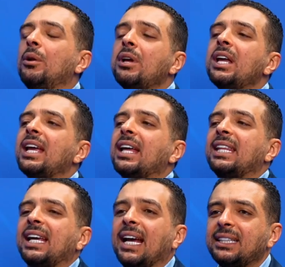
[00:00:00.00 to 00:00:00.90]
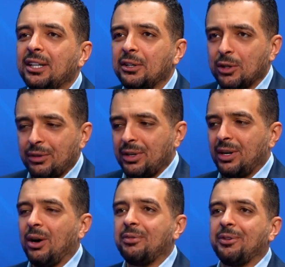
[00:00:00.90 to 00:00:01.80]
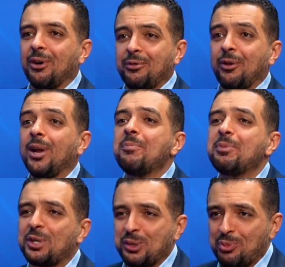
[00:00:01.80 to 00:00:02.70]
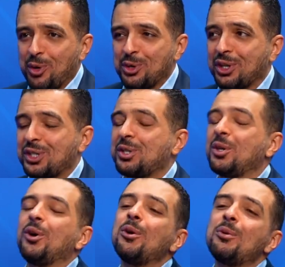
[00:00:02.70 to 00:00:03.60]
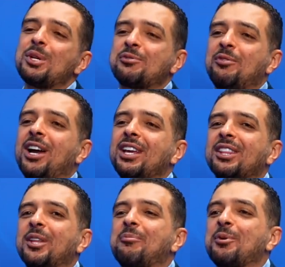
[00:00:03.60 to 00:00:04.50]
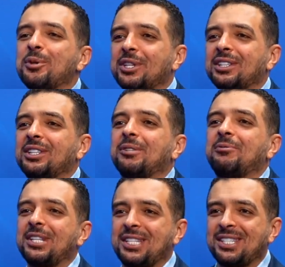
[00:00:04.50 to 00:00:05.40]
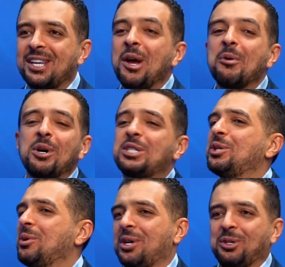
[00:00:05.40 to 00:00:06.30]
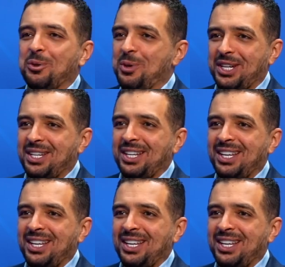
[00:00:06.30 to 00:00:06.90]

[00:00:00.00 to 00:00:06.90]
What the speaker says: Looking at the catalog of Olympus products, you always find the product that fits what you are doing.